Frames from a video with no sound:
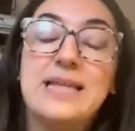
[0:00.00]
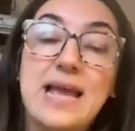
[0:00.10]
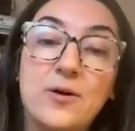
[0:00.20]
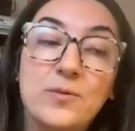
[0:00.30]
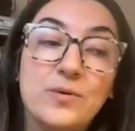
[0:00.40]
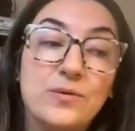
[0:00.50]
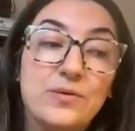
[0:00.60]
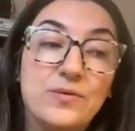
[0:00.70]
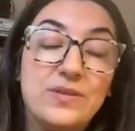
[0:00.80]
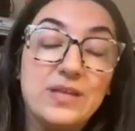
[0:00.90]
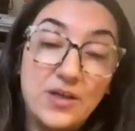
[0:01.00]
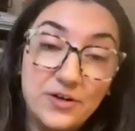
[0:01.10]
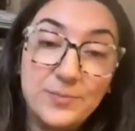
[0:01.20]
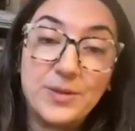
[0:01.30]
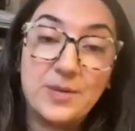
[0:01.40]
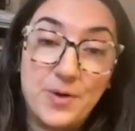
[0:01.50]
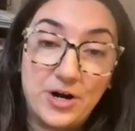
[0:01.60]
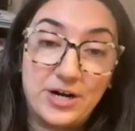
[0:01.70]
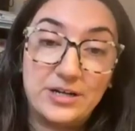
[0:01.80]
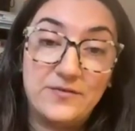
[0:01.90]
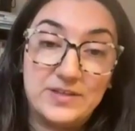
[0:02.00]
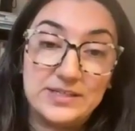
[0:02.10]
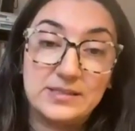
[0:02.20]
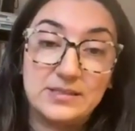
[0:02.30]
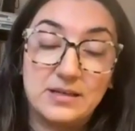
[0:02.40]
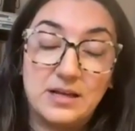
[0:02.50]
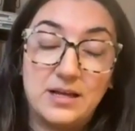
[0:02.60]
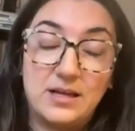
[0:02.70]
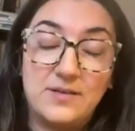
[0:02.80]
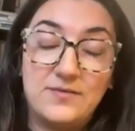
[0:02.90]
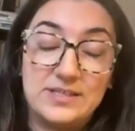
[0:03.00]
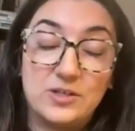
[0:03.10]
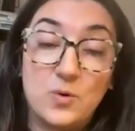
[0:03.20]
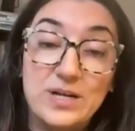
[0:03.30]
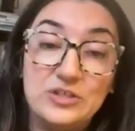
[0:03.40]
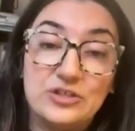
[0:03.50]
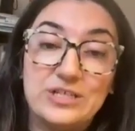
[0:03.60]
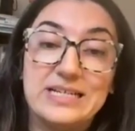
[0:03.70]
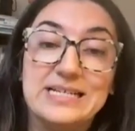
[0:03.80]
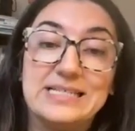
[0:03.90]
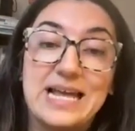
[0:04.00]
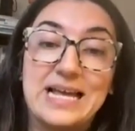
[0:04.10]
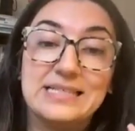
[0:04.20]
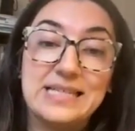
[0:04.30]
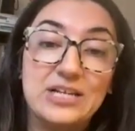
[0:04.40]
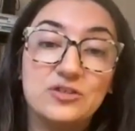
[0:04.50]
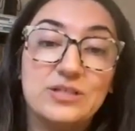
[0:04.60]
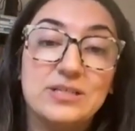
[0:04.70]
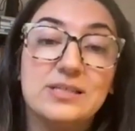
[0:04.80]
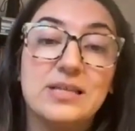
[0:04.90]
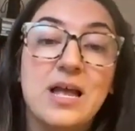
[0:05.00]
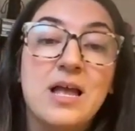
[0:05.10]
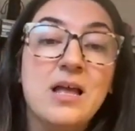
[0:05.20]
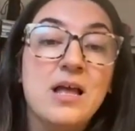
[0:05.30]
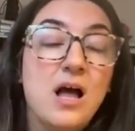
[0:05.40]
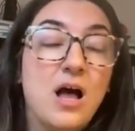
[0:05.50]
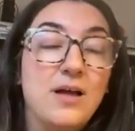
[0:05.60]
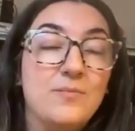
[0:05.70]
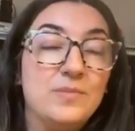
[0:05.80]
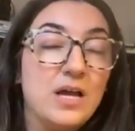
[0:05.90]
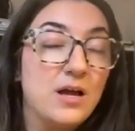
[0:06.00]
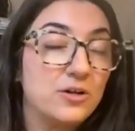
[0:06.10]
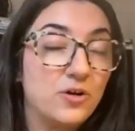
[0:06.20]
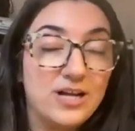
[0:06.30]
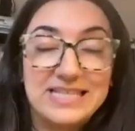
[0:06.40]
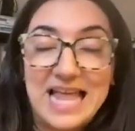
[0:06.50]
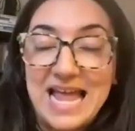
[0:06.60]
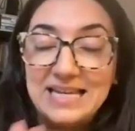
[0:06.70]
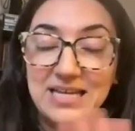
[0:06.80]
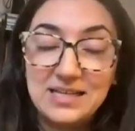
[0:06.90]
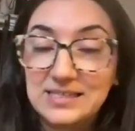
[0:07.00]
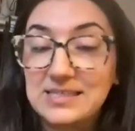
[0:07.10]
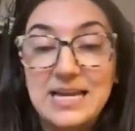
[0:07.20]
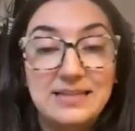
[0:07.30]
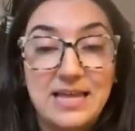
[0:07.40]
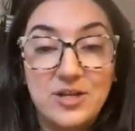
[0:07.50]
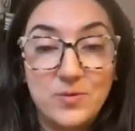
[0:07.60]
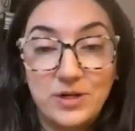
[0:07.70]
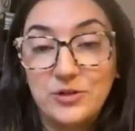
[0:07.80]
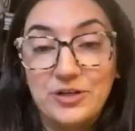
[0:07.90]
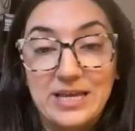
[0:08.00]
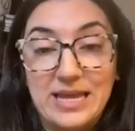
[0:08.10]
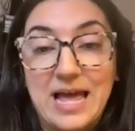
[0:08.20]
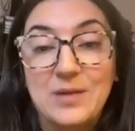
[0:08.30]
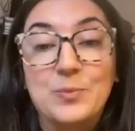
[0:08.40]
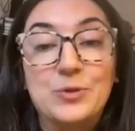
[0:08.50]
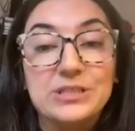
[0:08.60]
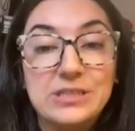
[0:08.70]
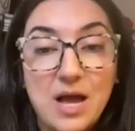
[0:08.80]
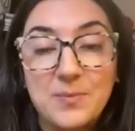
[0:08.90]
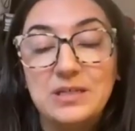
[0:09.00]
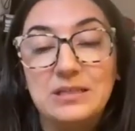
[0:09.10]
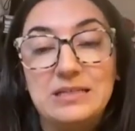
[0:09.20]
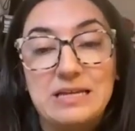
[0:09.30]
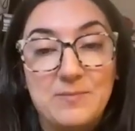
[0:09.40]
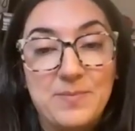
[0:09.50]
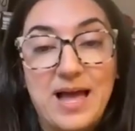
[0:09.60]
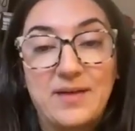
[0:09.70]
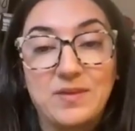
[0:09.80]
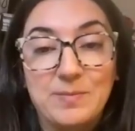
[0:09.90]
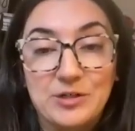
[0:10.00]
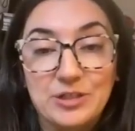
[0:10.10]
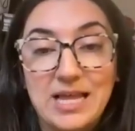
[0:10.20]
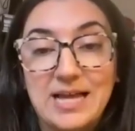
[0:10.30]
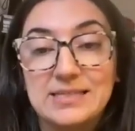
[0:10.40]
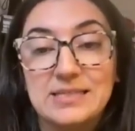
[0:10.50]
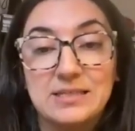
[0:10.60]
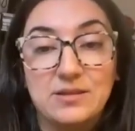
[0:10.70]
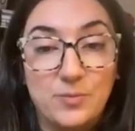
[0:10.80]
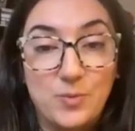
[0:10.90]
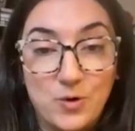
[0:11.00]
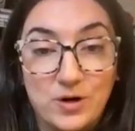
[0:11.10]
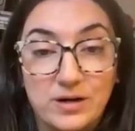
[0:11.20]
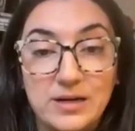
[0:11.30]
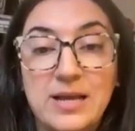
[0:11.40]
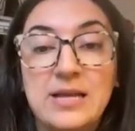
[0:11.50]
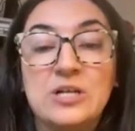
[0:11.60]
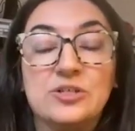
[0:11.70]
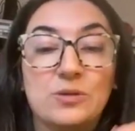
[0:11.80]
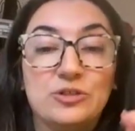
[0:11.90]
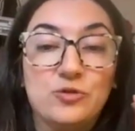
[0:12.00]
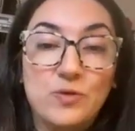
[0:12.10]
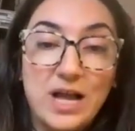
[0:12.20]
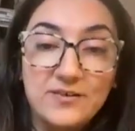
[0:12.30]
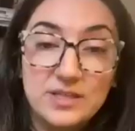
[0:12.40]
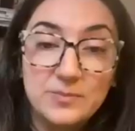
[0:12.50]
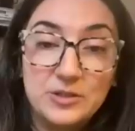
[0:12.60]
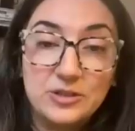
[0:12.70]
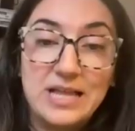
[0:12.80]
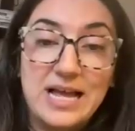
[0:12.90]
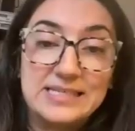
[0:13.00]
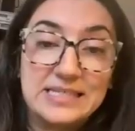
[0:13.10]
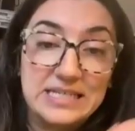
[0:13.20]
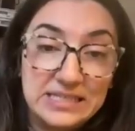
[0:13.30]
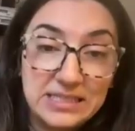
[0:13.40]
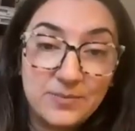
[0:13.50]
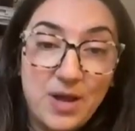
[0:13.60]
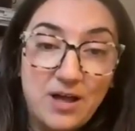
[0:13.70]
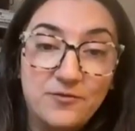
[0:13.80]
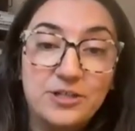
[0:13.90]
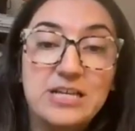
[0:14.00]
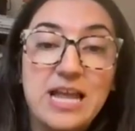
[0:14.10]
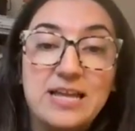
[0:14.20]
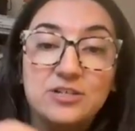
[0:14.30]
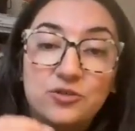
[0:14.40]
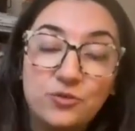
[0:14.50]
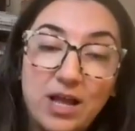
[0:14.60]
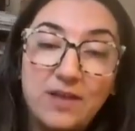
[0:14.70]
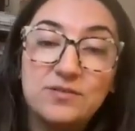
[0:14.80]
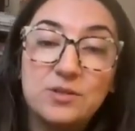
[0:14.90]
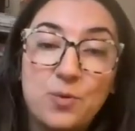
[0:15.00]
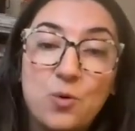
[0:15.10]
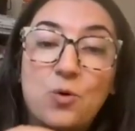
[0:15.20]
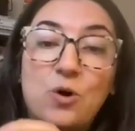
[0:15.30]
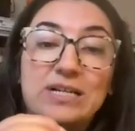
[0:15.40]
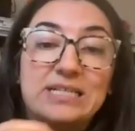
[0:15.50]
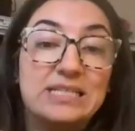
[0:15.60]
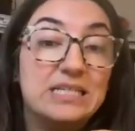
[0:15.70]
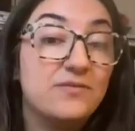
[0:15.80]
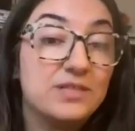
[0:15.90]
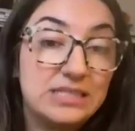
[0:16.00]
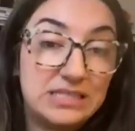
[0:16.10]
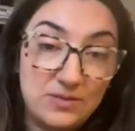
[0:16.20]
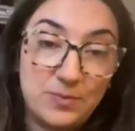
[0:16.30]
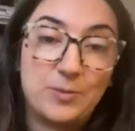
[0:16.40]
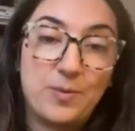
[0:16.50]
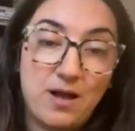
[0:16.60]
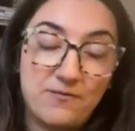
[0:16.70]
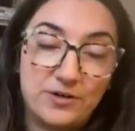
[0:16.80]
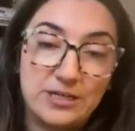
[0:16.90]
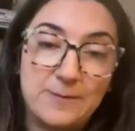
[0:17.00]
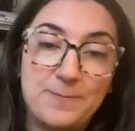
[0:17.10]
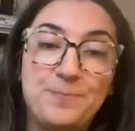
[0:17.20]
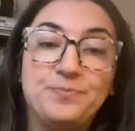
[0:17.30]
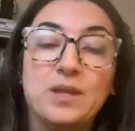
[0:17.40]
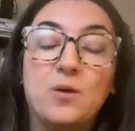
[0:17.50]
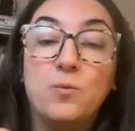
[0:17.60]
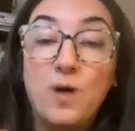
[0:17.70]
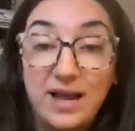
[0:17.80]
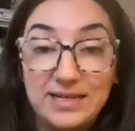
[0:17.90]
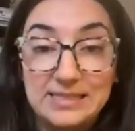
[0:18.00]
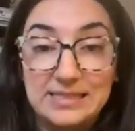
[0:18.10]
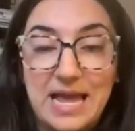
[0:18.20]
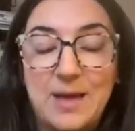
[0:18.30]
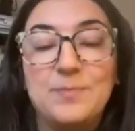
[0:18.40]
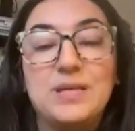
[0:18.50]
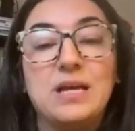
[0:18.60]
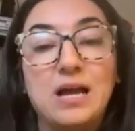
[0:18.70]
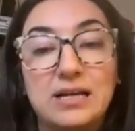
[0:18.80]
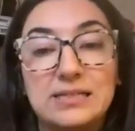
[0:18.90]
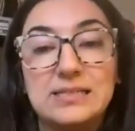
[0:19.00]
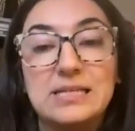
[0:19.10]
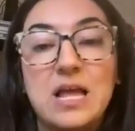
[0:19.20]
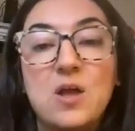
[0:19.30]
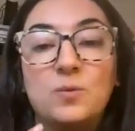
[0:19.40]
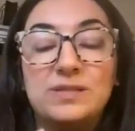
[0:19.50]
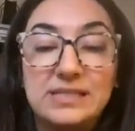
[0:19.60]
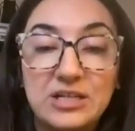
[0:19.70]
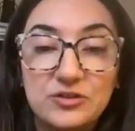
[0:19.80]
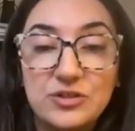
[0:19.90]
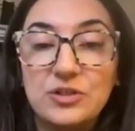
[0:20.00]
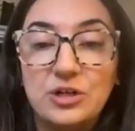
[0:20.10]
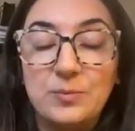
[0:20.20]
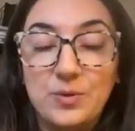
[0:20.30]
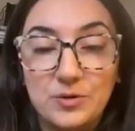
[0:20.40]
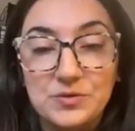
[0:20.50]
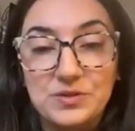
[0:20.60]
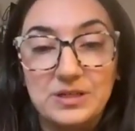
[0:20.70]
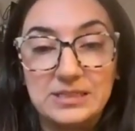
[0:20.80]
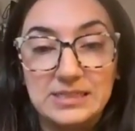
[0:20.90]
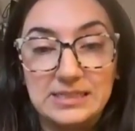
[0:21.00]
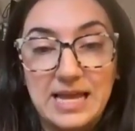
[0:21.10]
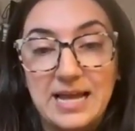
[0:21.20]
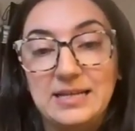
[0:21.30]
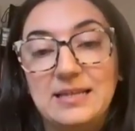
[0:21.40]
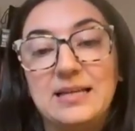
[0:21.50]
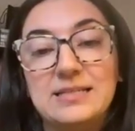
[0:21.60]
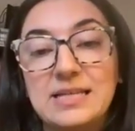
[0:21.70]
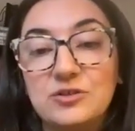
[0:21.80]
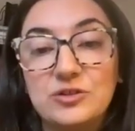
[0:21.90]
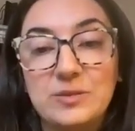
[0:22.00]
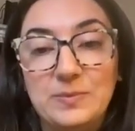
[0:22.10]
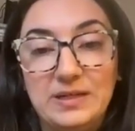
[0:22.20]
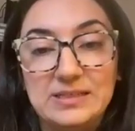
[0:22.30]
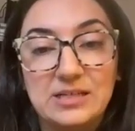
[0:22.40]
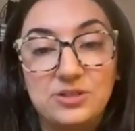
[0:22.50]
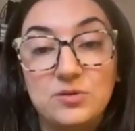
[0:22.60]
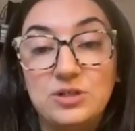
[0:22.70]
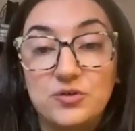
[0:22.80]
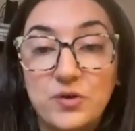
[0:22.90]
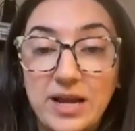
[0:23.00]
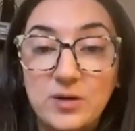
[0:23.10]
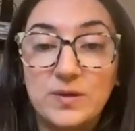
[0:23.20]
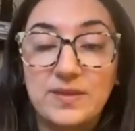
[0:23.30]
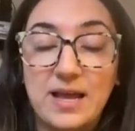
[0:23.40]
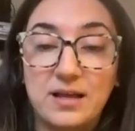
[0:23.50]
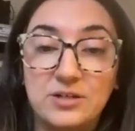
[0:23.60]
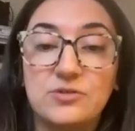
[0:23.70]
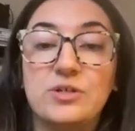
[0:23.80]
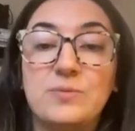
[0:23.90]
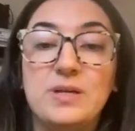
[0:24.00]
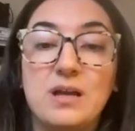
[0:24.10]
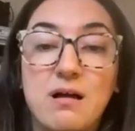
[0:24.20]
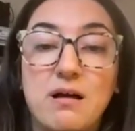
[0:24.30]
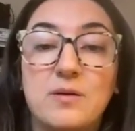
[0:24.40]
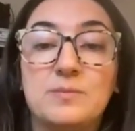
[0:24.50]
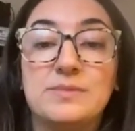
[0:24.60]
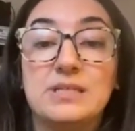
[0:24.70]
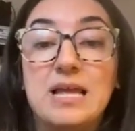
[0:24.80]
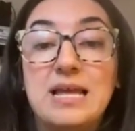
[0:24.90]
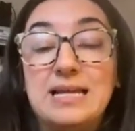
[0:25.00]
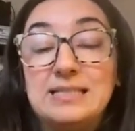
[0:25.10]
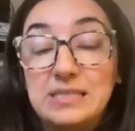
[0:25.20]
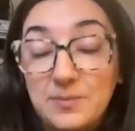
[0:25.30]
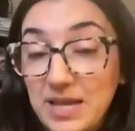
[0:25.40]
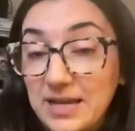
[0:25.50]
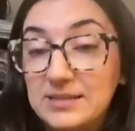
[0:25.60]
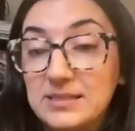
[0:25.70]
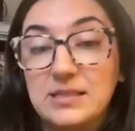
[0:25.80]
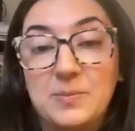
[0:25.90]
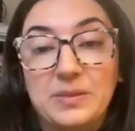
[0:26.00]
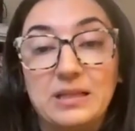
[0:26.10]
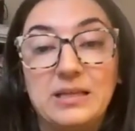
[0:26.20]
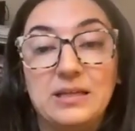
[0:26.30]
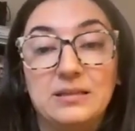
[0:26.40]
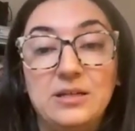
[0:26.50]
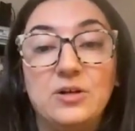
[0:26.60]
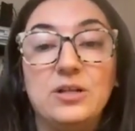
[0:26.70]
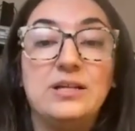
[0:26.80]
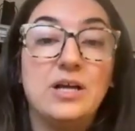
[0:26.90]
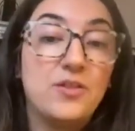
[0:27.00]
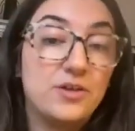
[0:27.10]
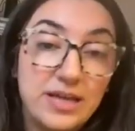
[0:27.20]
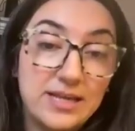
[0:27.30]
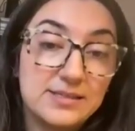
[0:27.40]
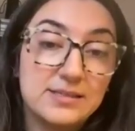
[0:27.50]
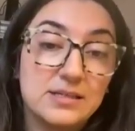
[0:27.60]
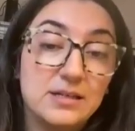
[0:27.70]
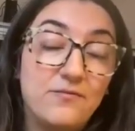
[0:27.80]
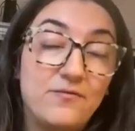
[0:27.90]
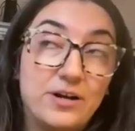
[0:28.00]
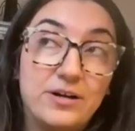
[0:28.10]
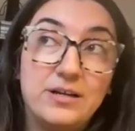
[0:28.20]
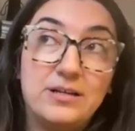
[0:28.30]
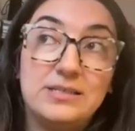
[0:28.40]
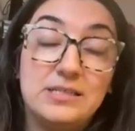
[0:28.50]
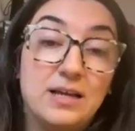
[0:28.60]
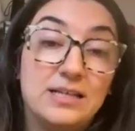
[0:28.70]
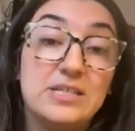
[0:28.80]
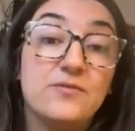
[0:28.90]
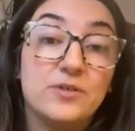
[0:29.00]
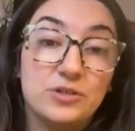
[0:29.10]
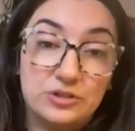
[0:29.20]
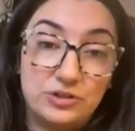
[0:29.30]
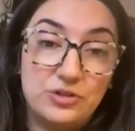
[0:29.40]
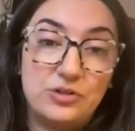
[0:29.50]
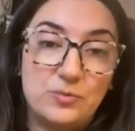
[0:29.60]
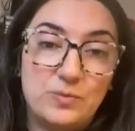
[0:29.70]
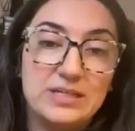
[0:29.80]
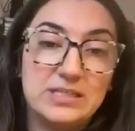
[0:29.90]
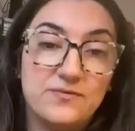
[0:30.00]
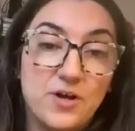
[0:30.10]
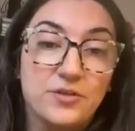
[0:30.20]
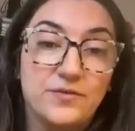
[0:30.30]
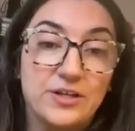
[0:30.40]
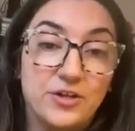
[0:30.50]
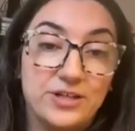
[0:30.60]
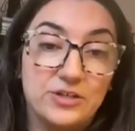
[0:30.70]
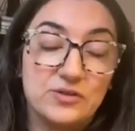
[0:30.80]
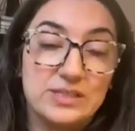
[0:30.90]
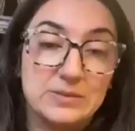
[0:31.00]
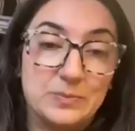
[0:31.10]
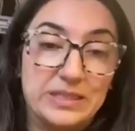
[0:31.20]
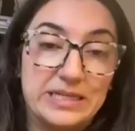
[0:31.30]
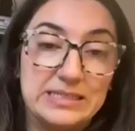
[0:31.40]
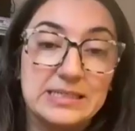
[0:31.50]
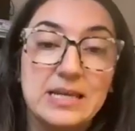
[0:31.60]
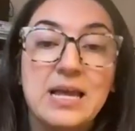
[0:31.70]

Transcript: Now, the other part of this equation is that sanctions across any state that you are looking at predominantly impact the middle classes and the poor. So it drives the middle class into poverty and it drives the poor into even deeper poverty. Why is that? Because when sanctions are imposed on a society, that essentially means that doing trade with that country becomes, in some cases, completely illegal, and other cases, very difficult to do because of all the regulations in place.